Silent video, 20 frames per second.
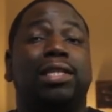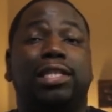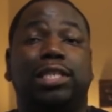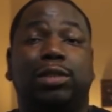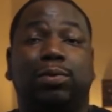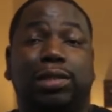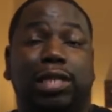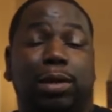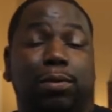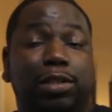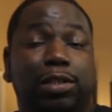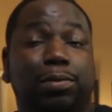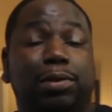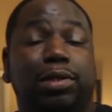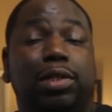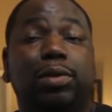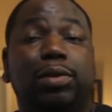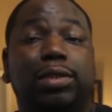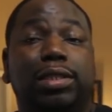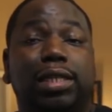This is what they was
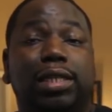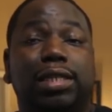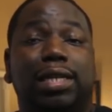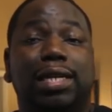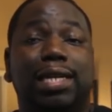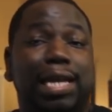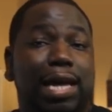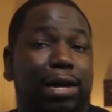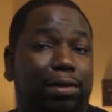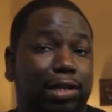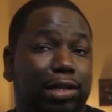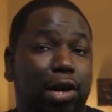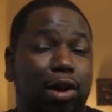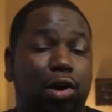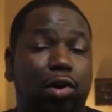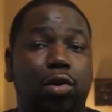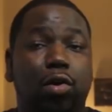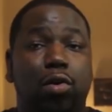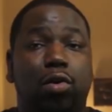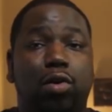producing. Now they
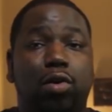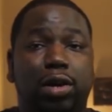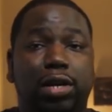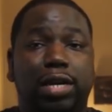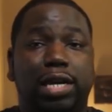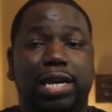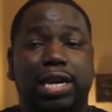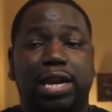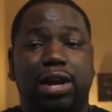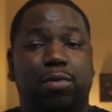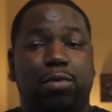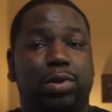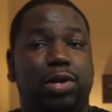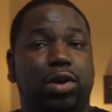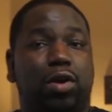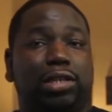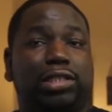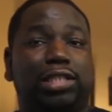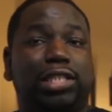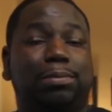are gone, and now
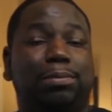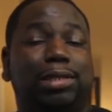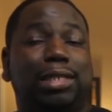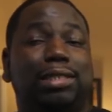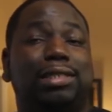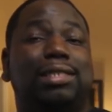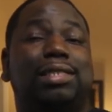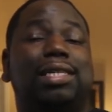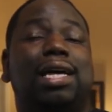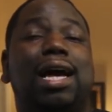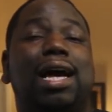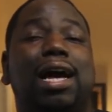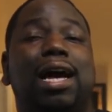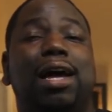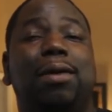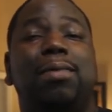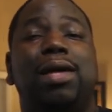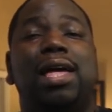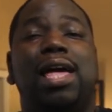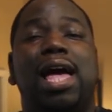we are subject to
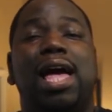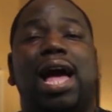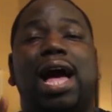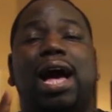time.